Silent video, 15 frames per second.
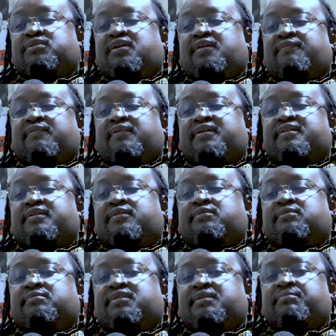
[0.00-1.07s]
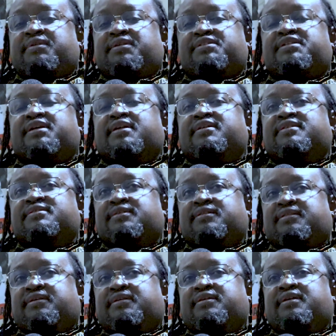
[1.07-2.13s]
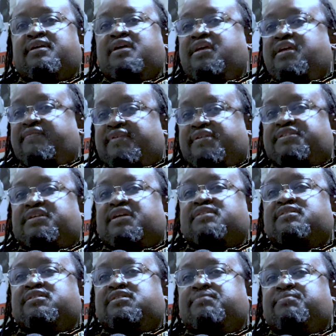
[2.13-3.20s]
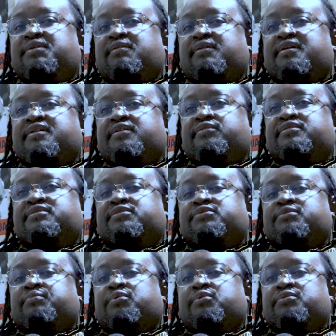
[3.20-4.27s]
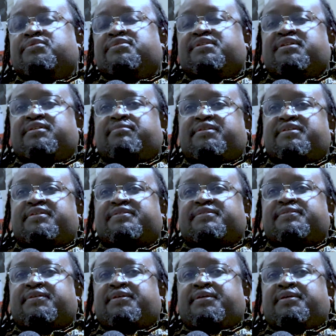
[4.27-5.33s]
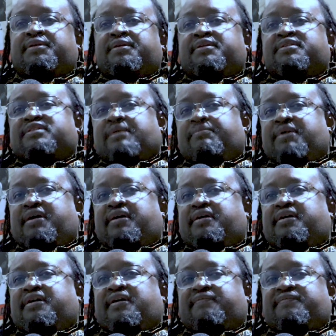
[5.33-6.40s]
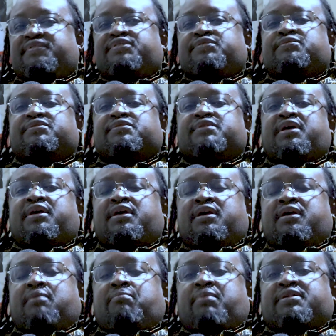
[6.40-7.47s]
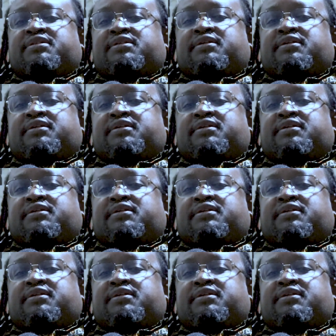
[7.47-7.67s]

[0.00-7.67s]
you have right now, the Mid-Journeys and even ChatGPT right now is also producing images. Some have issues, but